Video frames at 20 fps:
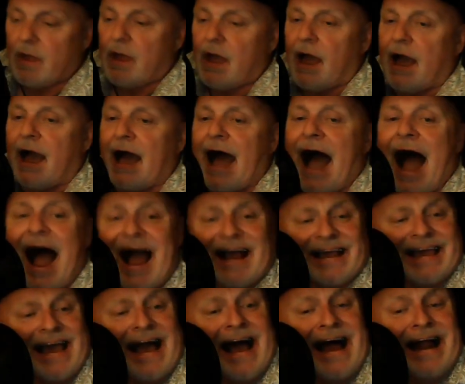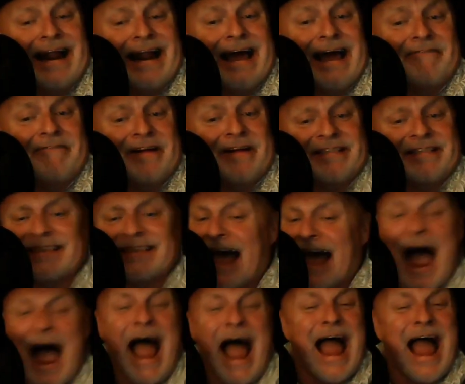I get
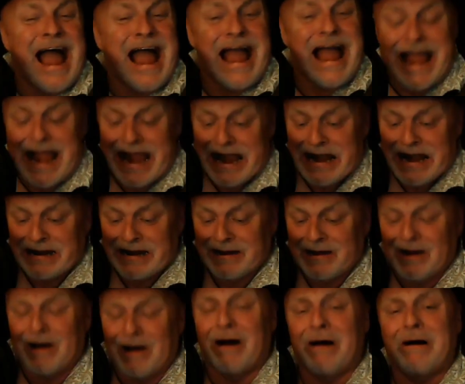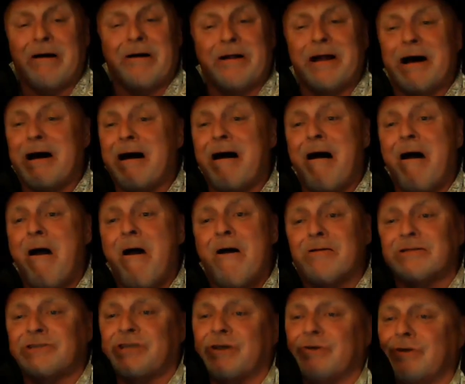everything to hold
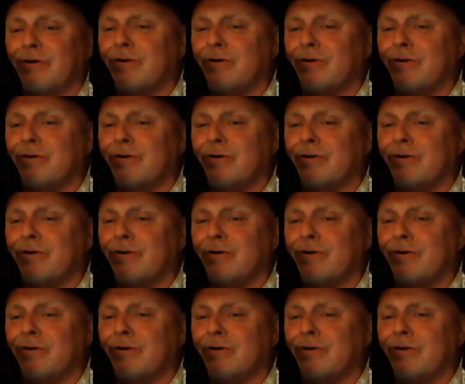on to.